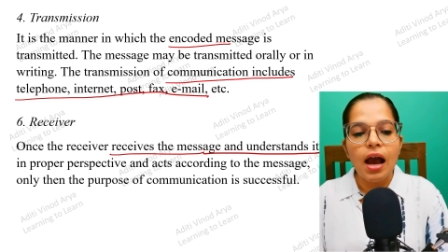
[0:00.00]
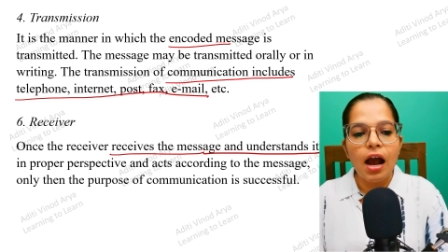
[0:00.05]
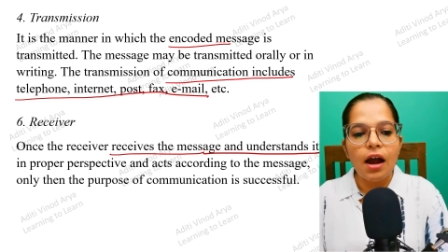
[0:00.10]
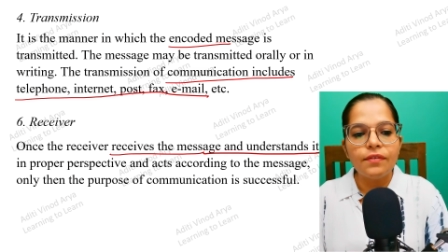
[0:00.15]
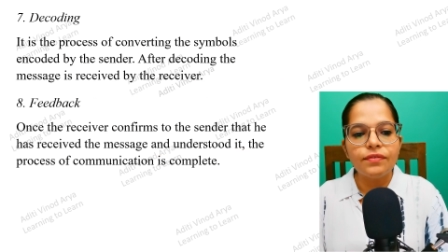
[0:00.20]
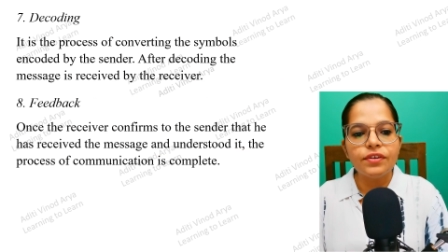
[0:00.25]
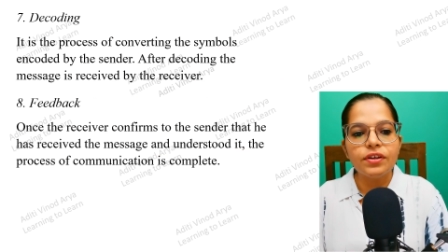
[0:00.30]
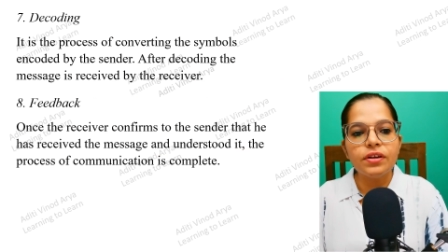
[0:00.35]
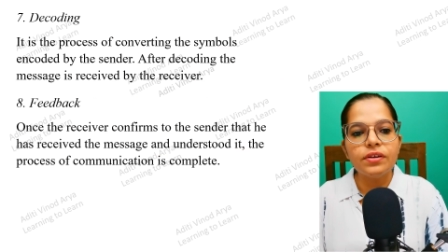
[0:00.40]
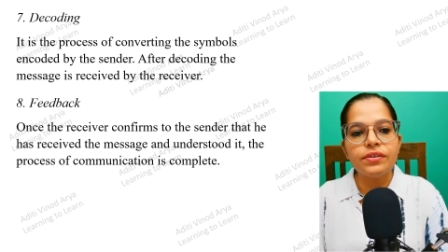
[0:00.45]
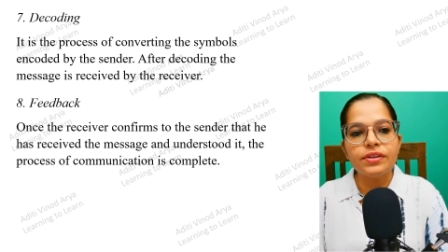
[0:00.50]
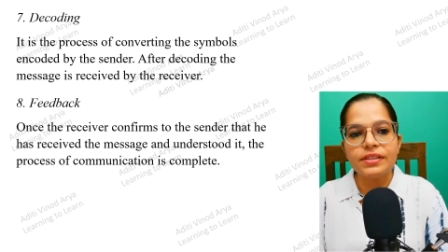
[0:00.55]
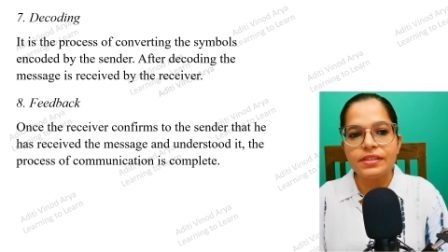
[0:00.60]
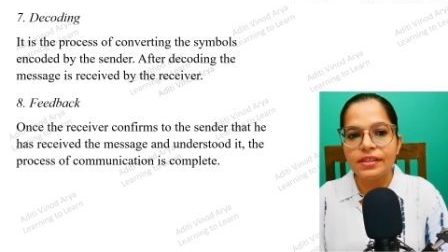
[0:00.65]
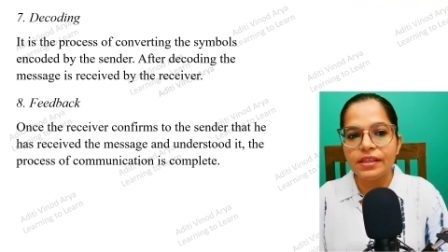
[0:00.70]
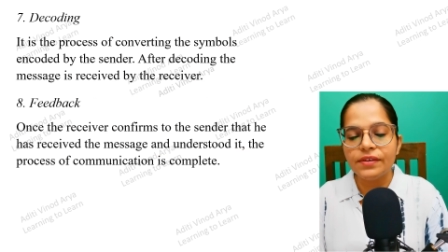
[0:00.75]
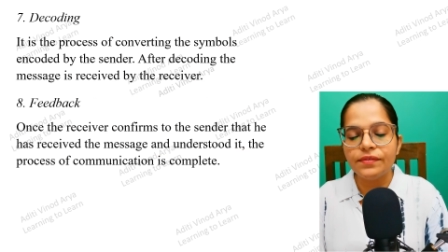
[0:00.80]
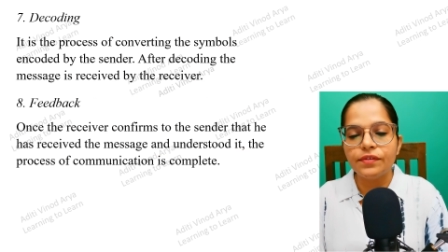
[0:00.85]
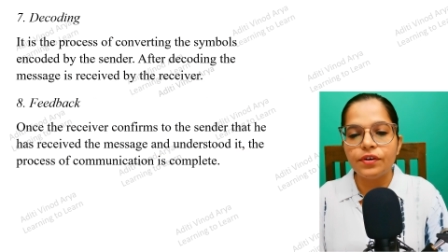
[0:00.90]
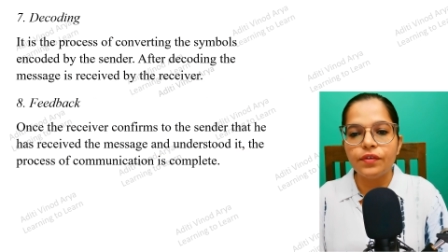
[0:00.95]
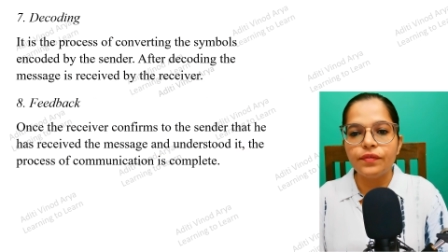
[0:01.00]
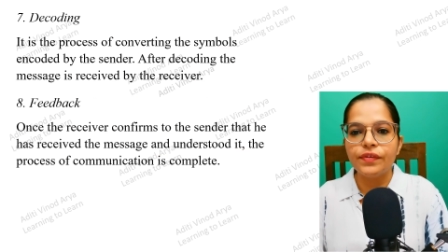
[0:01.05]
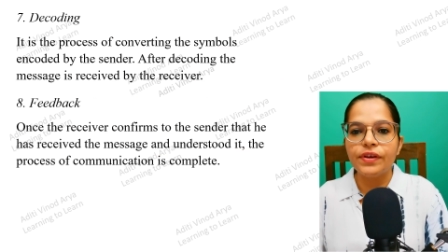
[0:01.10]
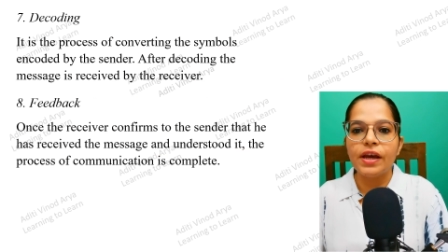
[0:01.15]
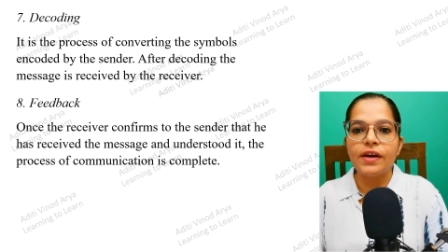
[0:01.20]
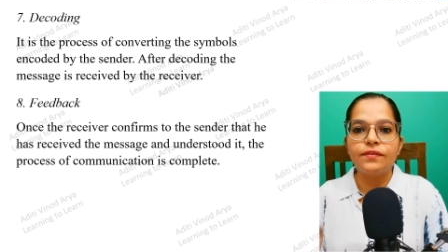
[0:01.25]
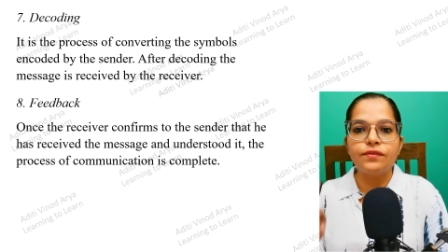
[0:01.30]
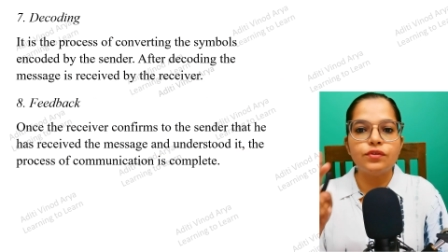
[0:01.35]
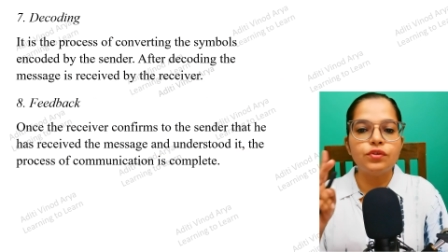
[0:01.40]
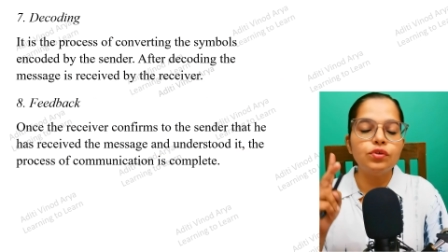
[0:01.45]
After receiver,
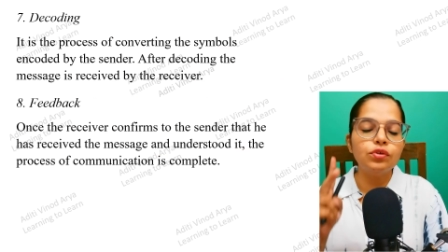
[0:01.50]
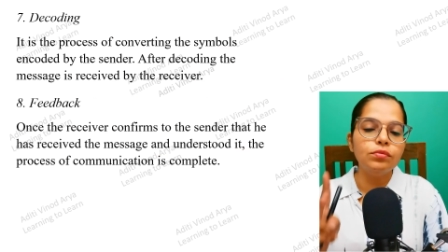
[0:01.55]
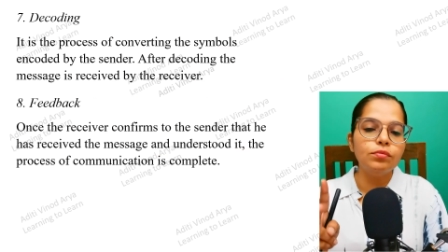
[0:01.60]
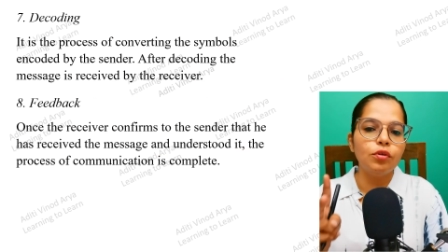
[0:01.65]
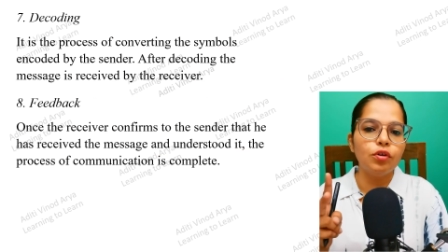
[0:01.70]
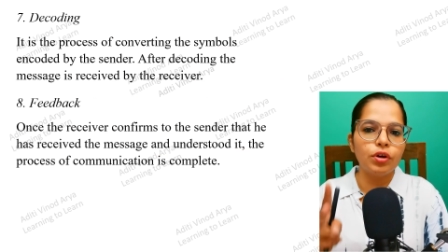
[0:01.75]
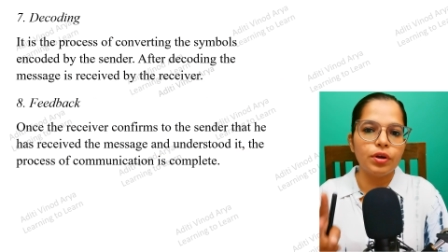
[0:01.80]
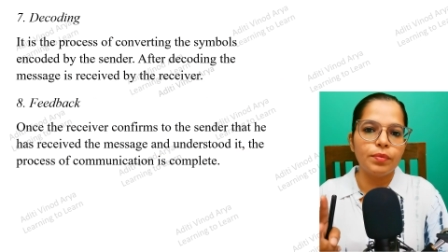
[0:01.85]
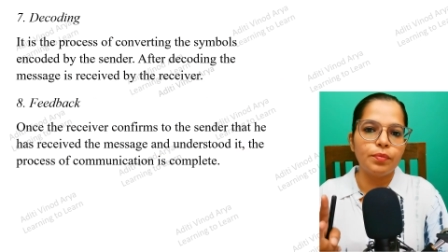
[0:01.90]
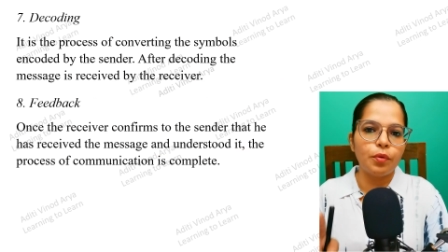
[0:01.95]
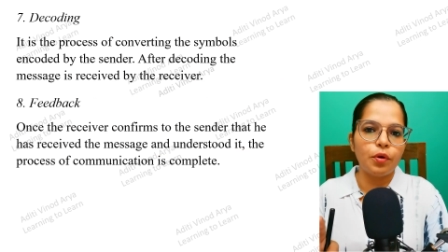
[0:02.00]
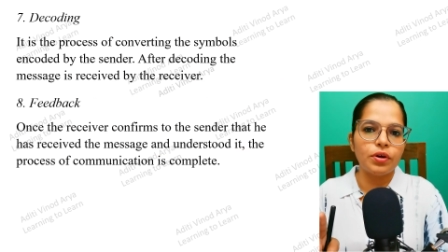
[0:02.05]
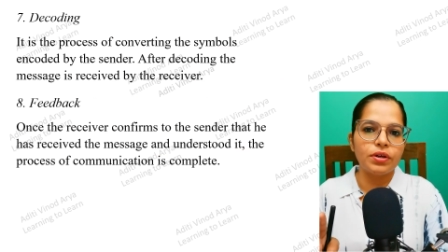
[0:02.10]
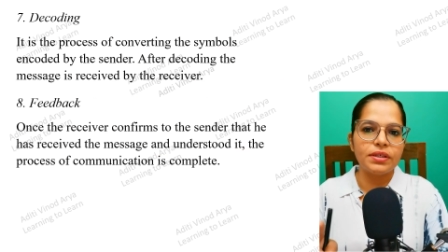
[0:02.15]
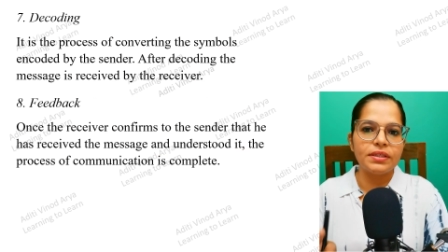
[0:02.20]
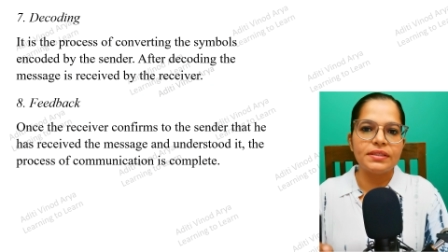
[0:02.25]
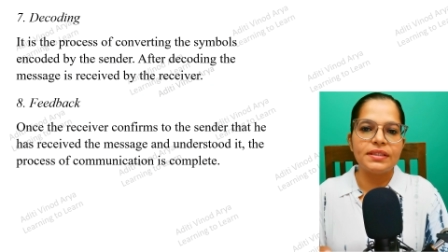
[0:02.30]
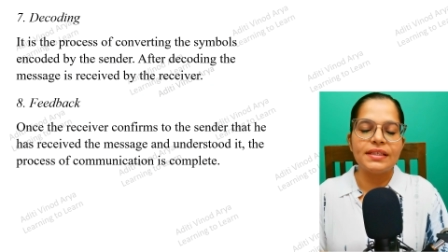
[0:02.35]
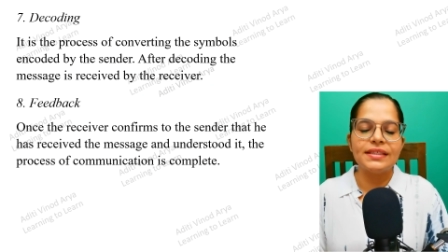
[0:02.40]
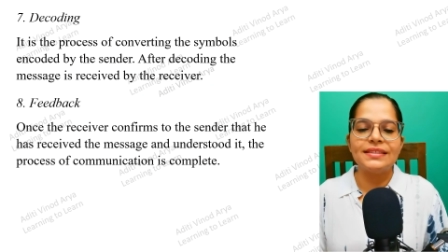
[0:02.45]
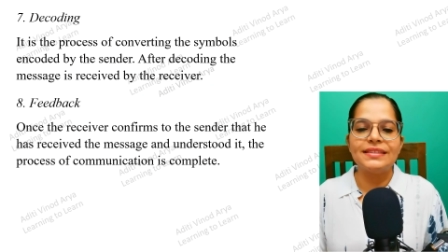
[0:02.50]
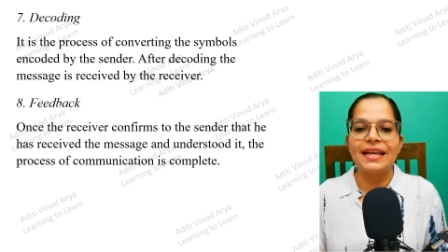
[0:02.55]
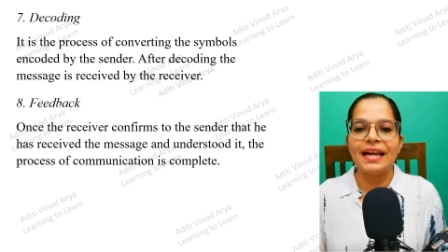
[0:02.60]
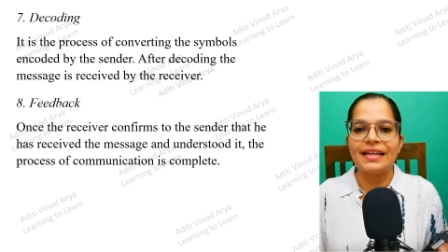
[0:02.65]
we have two more important things.